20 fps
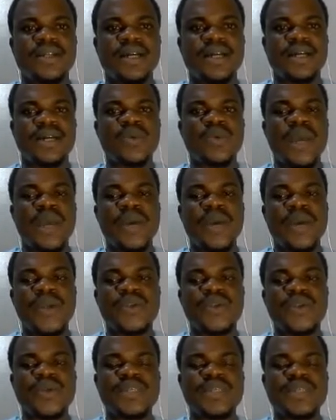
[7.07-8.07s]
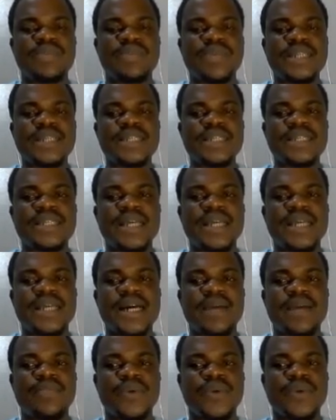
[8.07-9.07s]
and we are going to use a practical
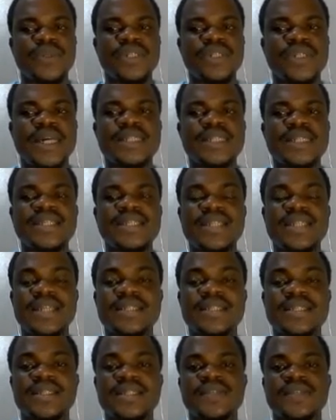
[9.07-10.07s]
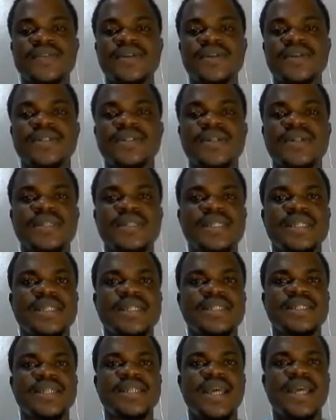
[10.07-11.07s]
approach. And this lesson is for
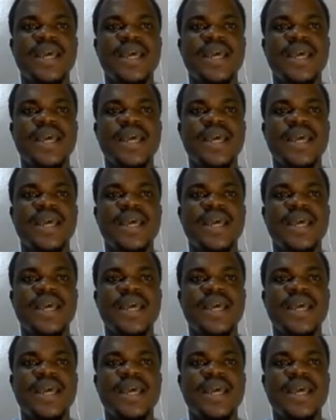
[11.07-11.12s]
nurses.